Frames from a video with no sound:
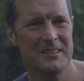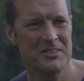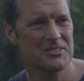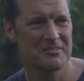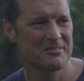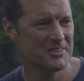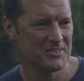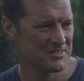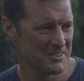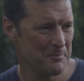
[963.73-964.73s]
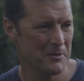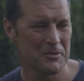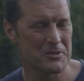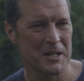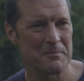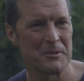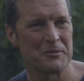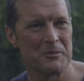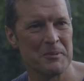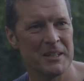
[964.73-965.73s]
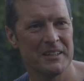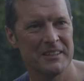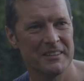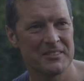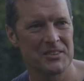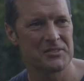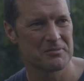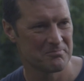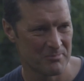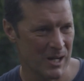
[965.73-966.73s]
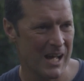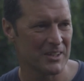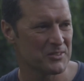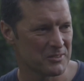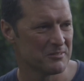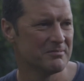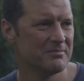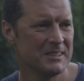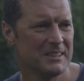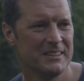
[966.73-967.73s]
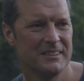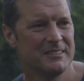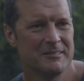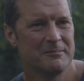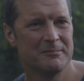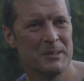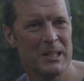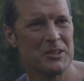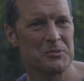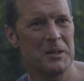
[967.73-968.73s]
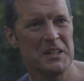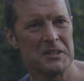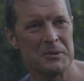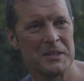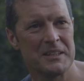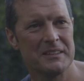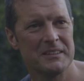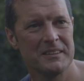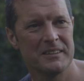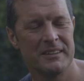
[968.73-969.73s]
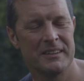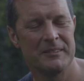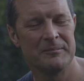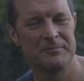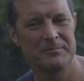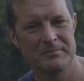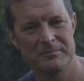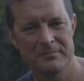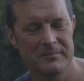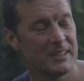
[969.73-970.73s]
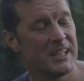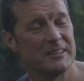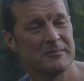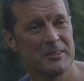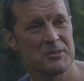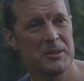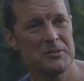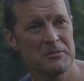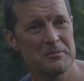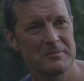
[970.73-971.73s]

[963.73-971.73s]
Just step off the treadmill for a minute and just relax and realise why you're doing it. Yeah, I suppose.